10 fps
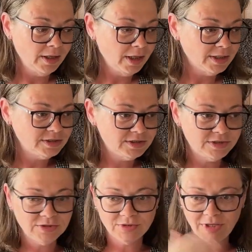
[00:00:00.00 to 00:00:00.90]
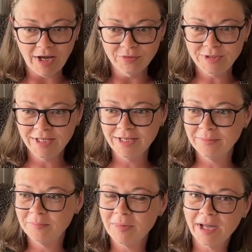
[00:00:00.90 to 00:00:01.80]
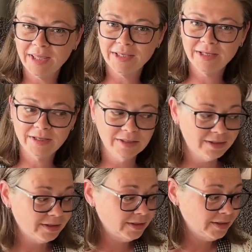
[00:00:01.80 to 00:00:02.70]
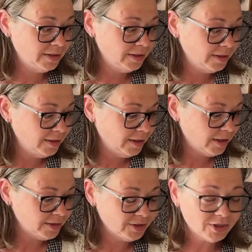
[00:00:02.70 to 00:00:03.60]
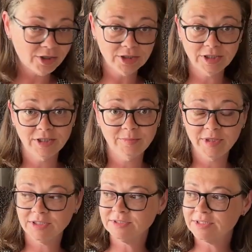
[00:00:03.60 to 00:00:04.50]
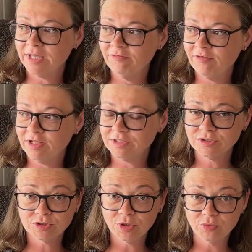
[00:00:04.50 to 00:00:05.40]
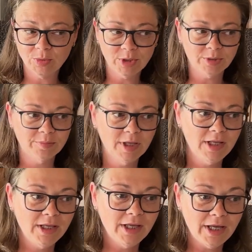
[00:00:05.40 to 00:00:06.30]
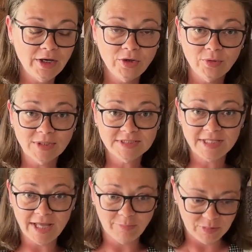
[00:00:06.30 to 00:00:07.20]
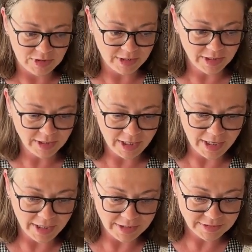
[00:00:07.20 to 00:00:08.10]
I just took out my other cardigan because I felt so warm. I don't know what's happening. I